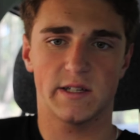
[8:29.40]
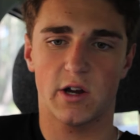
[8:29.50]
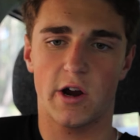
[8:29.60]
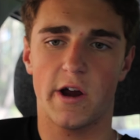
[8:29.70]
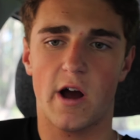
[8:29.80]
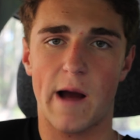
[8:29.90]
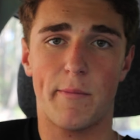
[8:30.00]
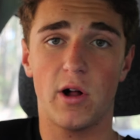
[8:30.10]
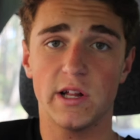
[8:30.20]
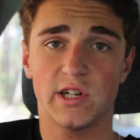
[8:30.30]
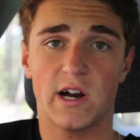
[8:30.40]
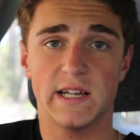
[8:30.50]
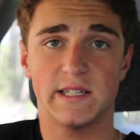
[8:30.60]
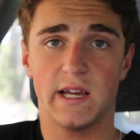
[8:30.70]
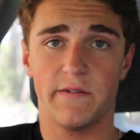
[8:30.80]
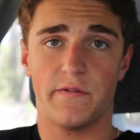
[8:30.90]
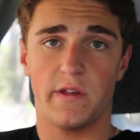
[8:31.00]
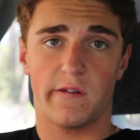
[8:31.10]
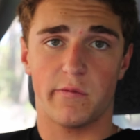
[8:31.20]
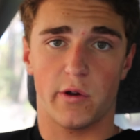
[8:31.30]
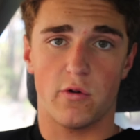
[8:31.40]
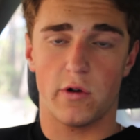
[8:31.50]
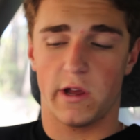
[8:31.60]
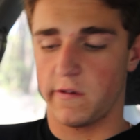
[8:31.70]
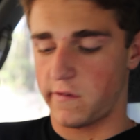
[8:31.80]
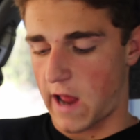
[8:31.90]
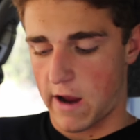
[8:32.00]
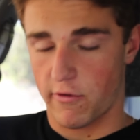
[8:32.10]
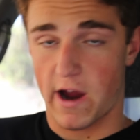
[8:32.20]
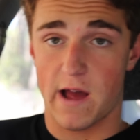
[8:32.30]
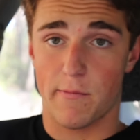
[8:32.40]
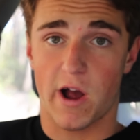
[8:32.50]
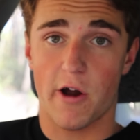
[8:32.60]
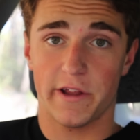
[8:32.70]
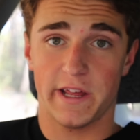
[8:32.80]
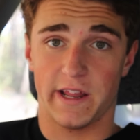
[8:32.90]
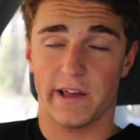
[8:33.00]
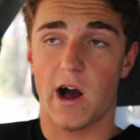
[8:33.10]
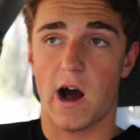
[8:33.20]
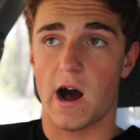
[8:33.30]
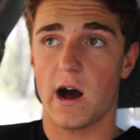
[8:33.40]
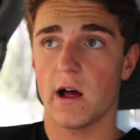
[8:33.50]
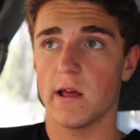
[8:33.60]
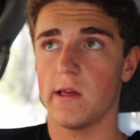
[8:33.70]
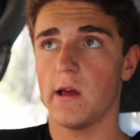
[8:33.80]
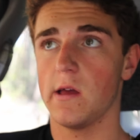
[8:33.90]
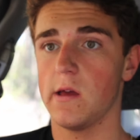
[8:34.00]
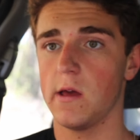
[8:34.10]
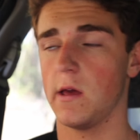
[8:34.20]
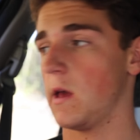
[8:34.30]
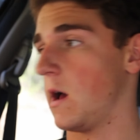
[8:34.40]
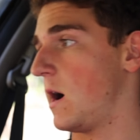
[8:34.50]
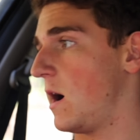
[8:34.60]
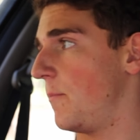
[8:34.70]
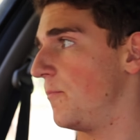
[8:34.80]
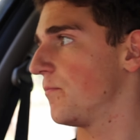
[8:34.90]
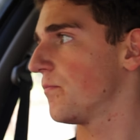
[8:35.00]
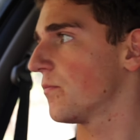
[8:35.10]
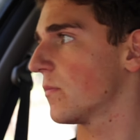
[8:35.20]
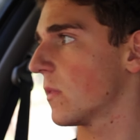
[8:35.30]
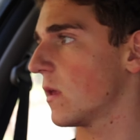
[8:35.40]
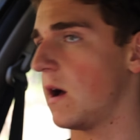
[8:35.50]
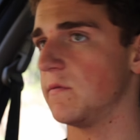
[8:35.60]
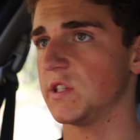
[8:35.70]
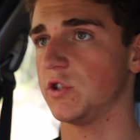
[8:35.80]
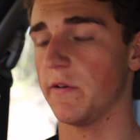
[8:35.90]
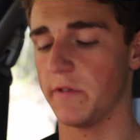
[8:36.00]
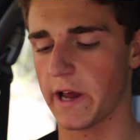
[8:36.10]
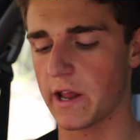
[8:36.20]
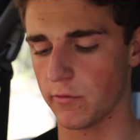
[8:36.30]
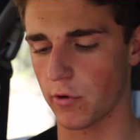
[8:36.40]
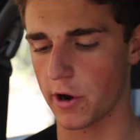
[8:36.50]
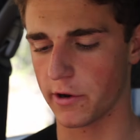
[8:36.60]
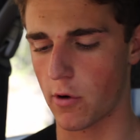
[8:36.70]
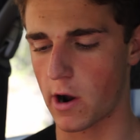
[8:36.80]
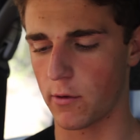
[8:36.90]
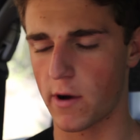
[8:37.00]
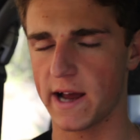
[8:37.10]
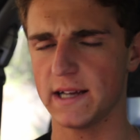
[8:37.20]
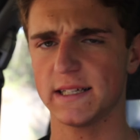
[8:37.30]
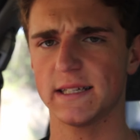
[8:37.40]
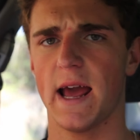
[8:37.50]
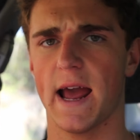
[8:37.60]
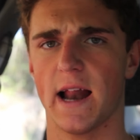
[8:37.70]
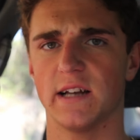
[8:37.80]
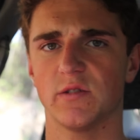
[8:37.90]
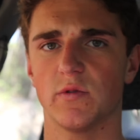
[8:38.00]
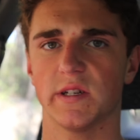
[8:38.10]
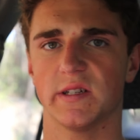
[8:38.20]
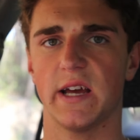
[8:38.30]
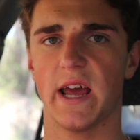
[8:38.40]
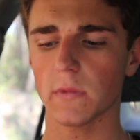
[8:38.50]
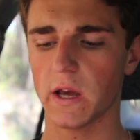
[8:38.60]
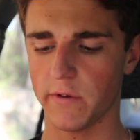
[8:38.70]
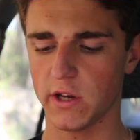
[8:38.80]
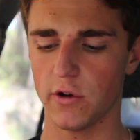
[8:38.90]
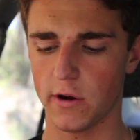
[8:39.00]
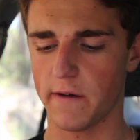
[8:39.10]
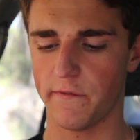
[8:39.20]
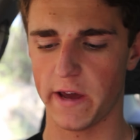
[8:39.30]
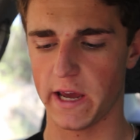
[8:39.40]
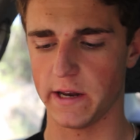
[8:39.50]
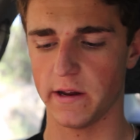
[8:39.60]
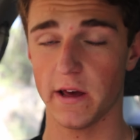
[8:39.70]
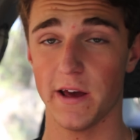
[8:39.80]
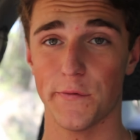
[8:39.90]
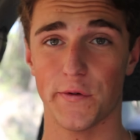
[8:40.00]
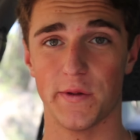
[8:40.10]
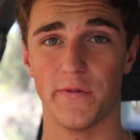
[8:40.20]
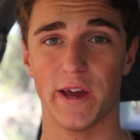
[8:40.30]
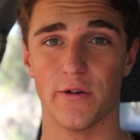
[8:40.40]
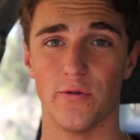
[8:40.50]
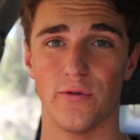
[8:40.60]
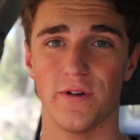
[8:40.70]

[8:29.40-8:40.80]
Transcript: So I apologize if this recording isn't that great. I'm currently in the car. I've just driven down the road quite a ways, and I just wanted to see if we could do a feed from the vehicle